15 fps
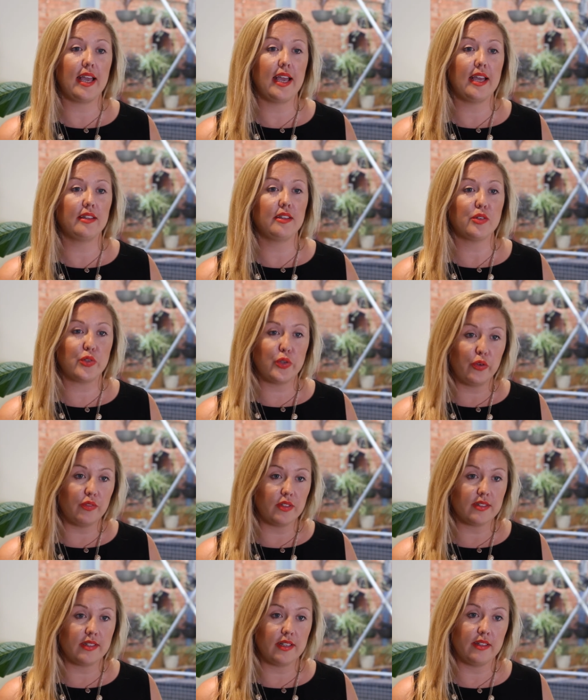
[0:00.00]
and the
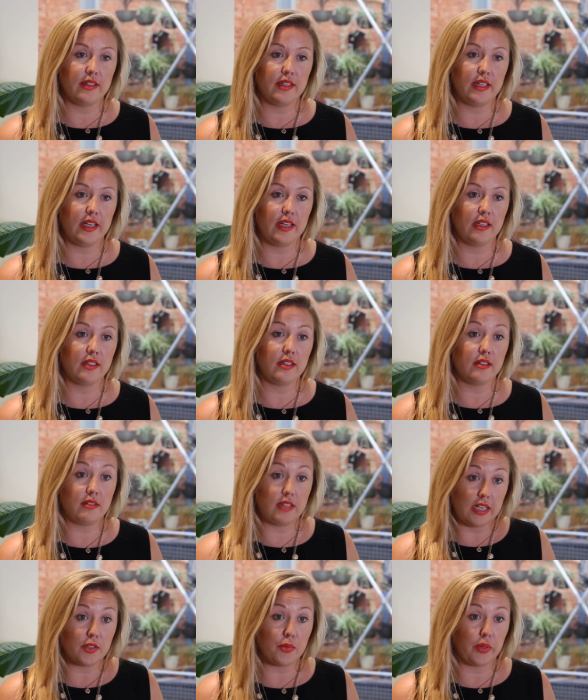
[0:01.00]
service that they're
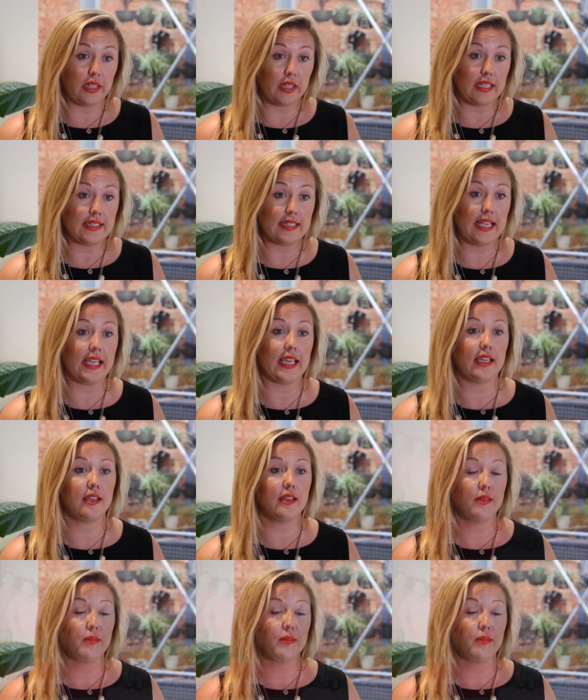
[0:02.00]
desperately seeking.